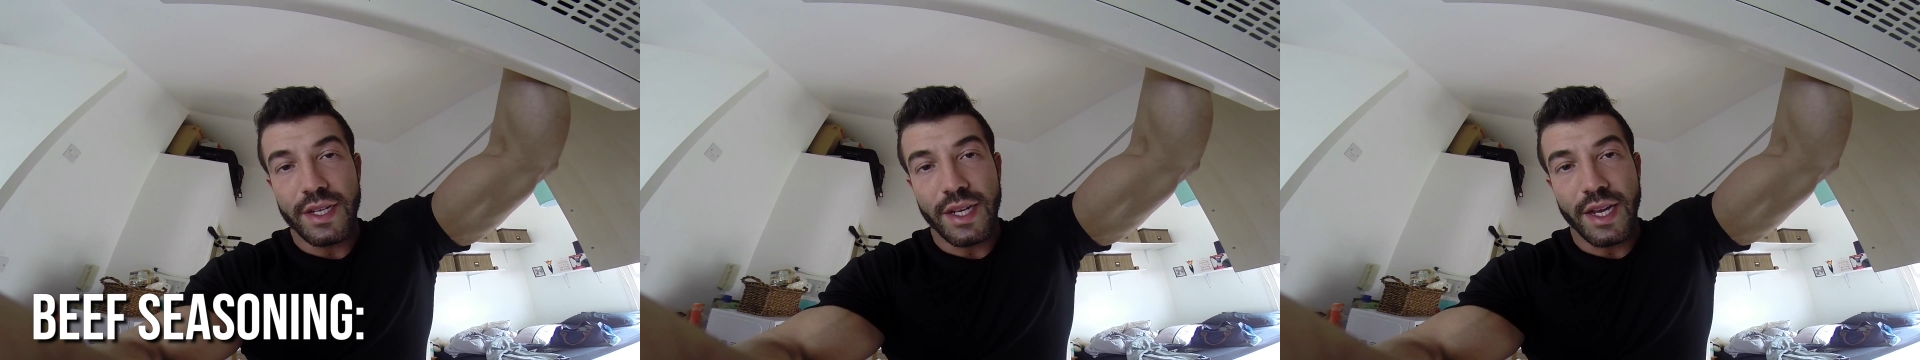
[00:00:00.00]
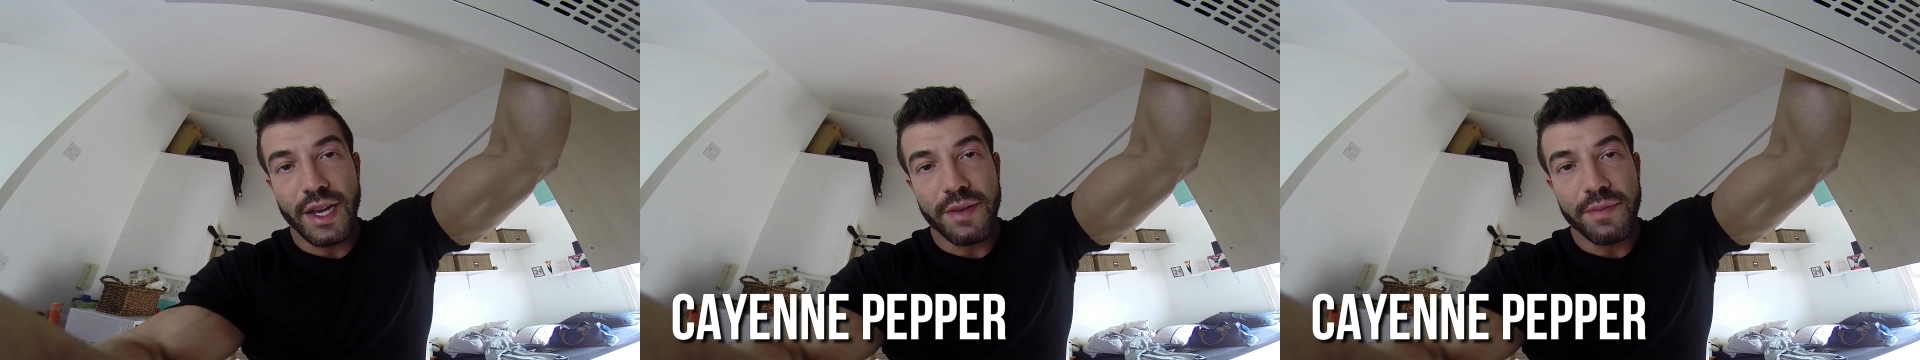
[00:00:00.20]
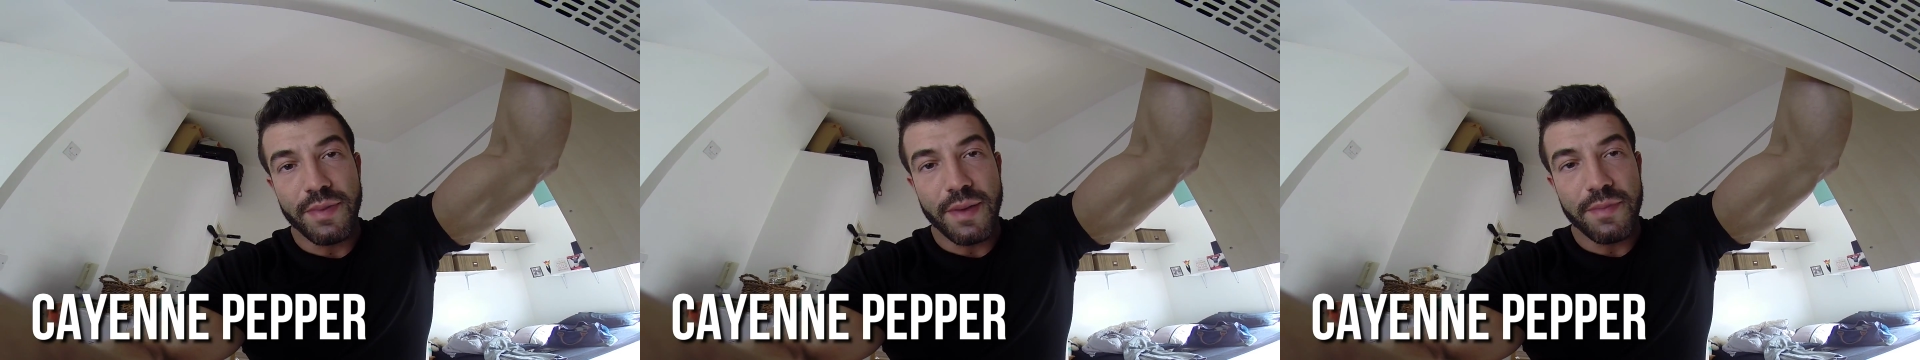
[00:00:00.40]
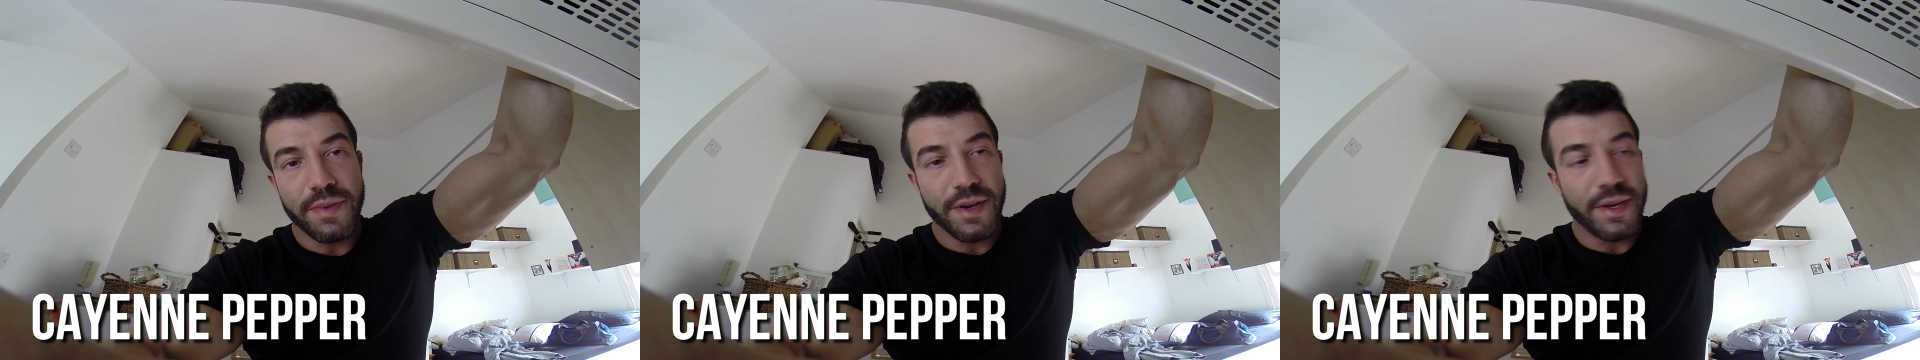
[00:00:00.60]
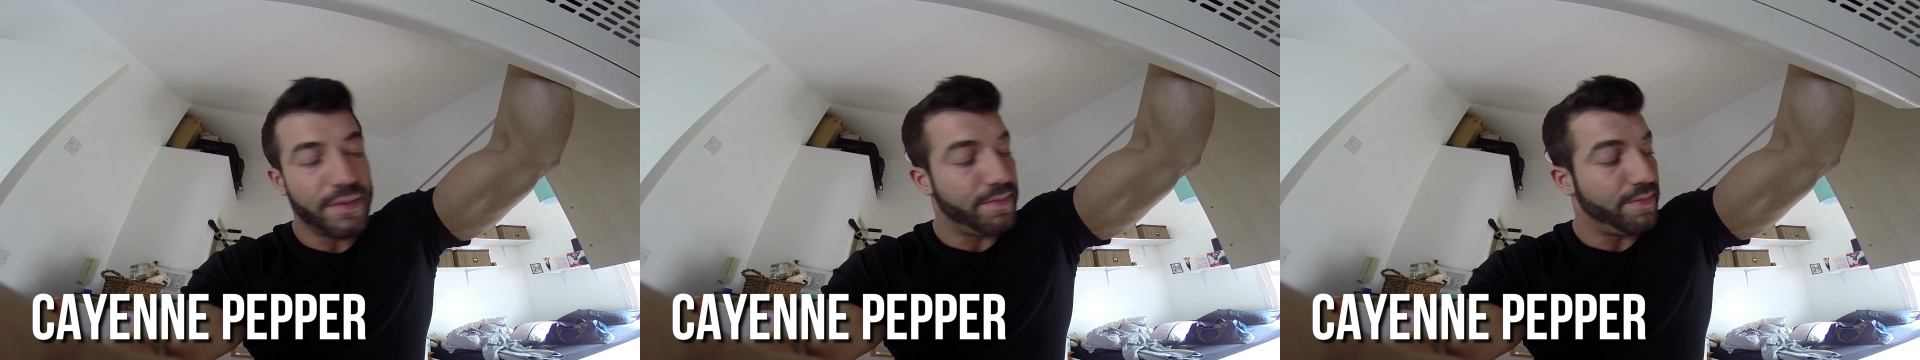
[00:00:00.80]
cayenne
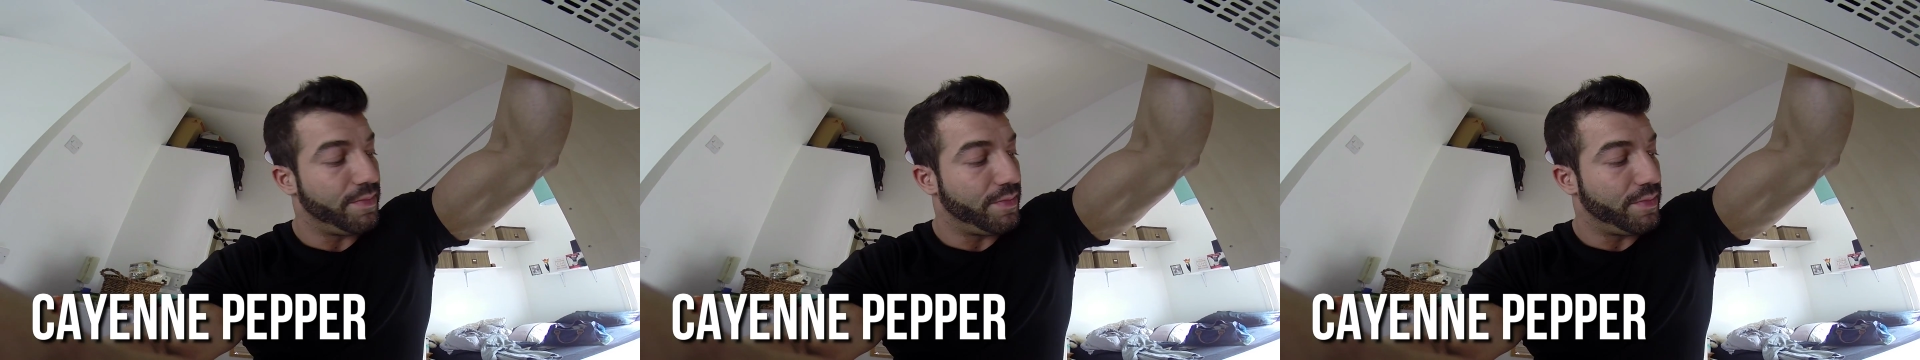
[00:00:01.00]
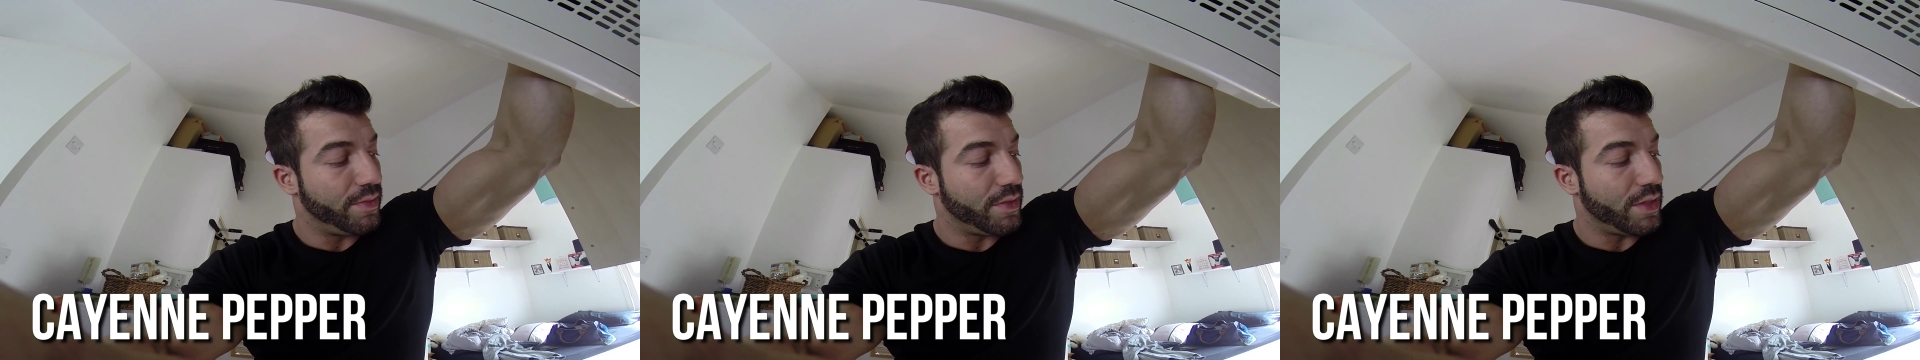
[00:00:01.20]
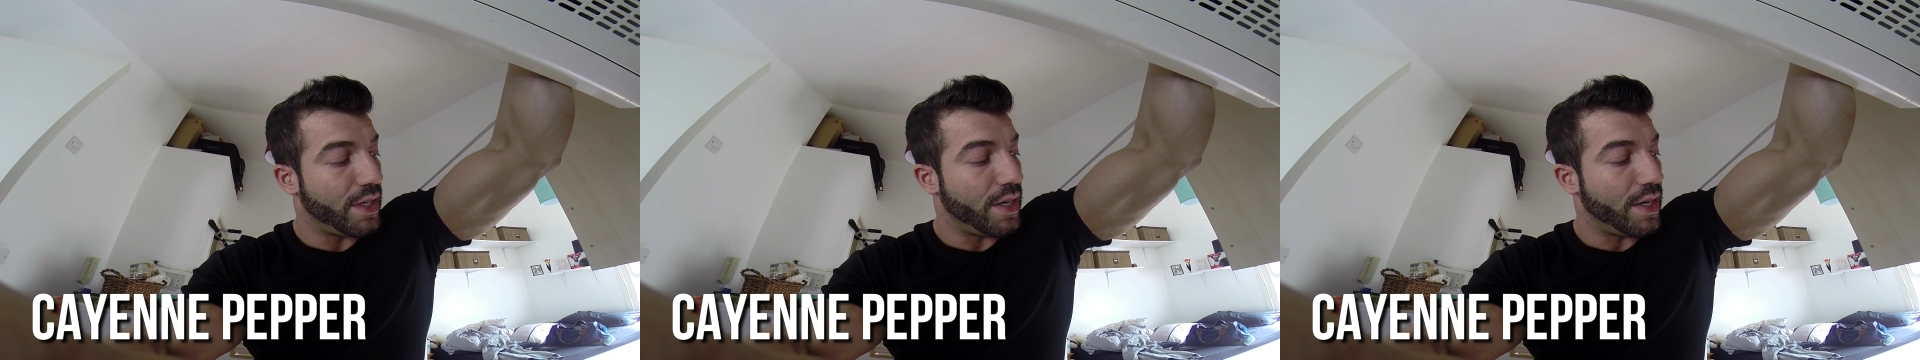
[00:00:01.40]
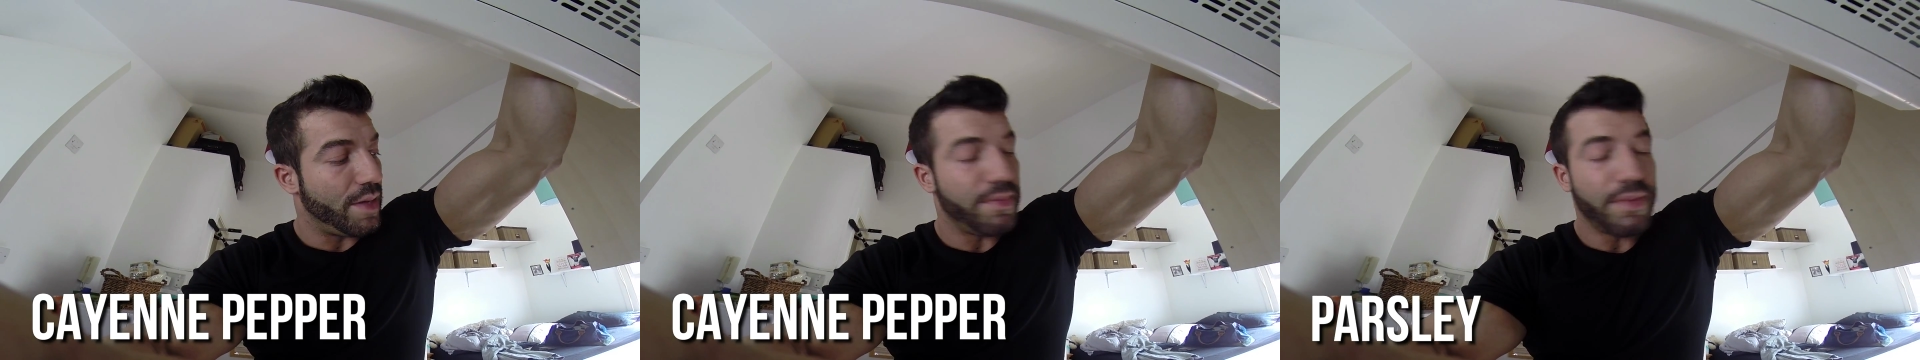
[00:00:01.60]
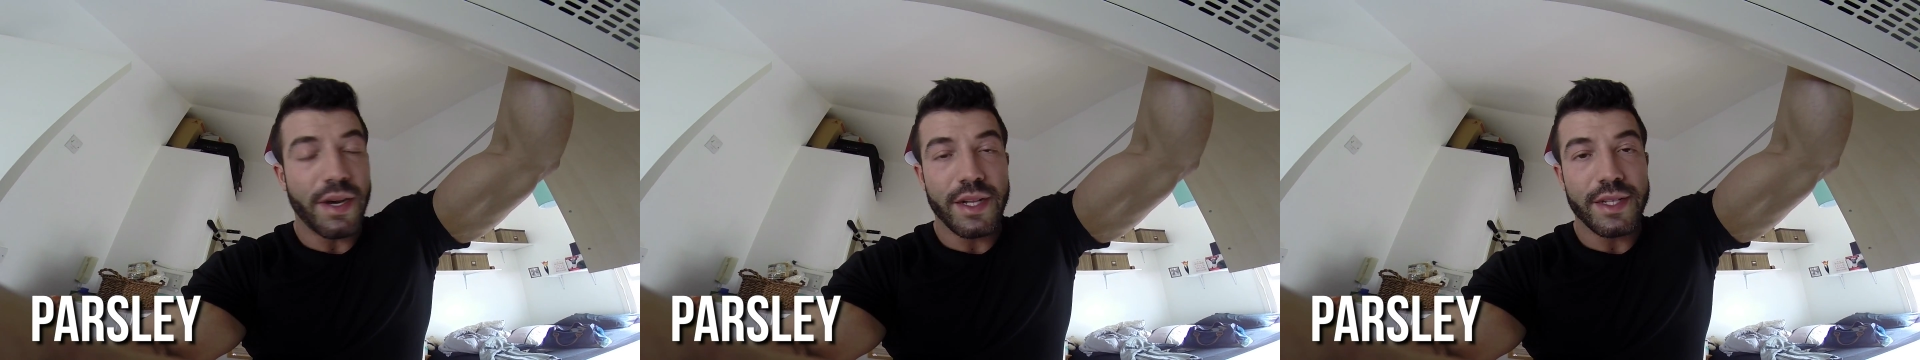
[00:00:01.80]
pepper,
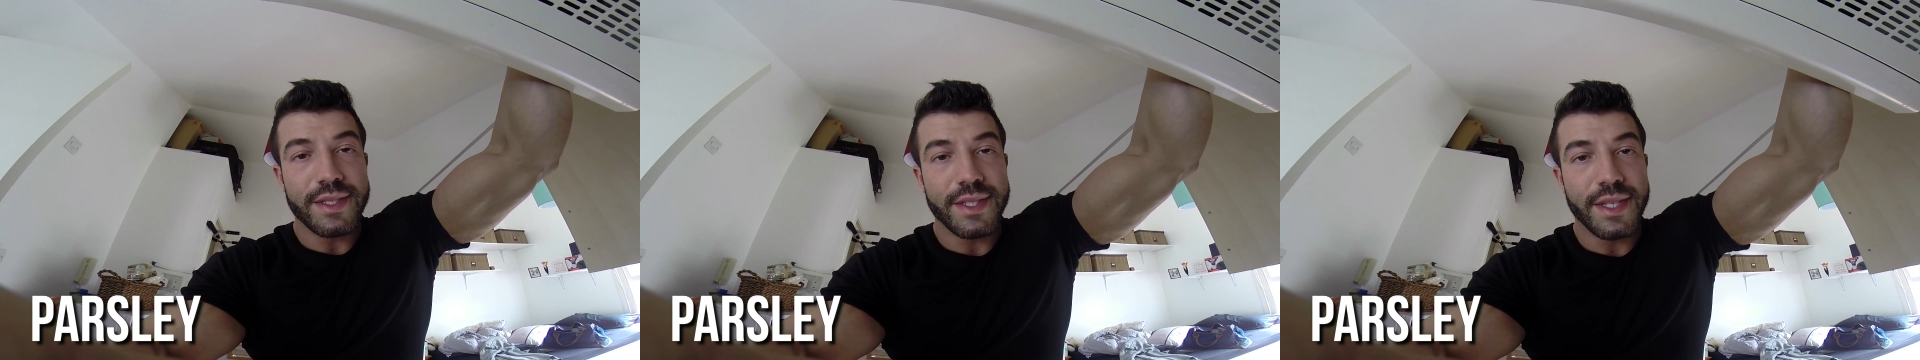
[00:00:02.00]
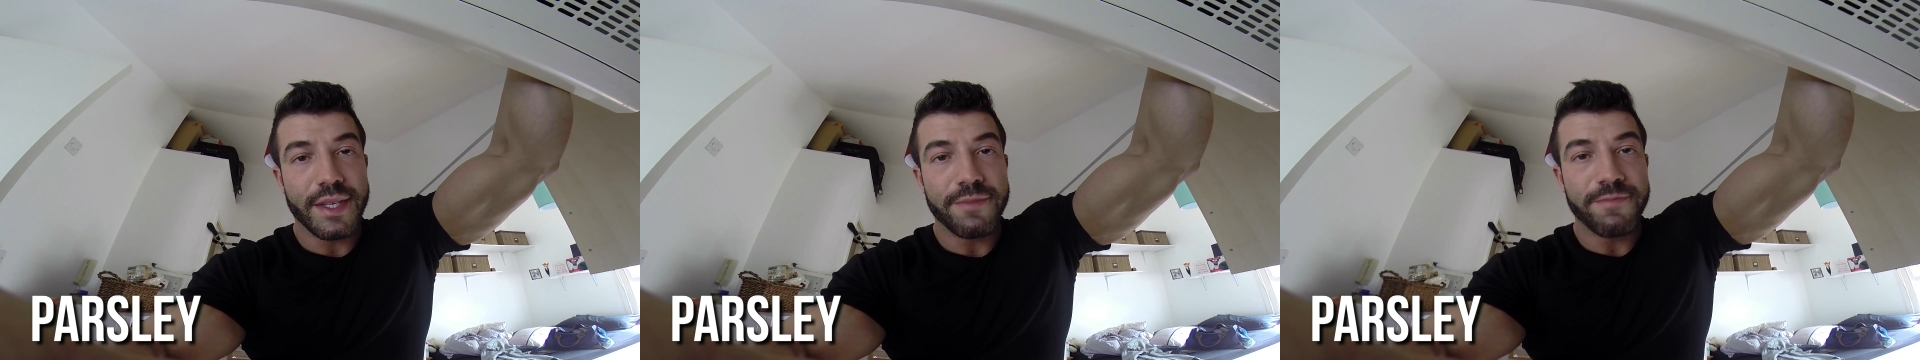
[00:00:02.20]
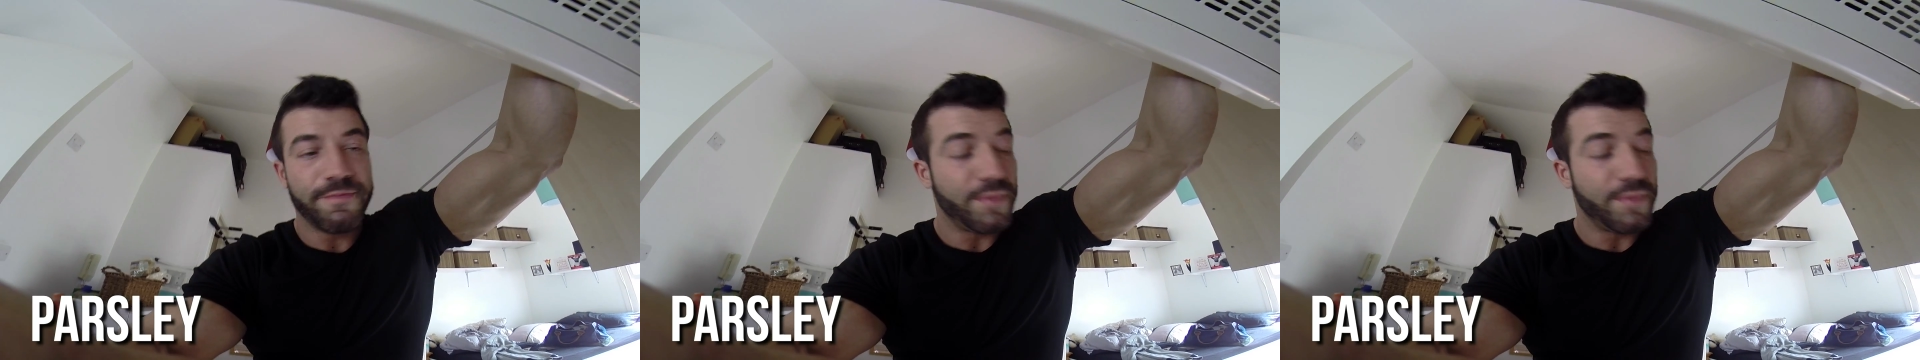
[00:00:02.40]
parsley,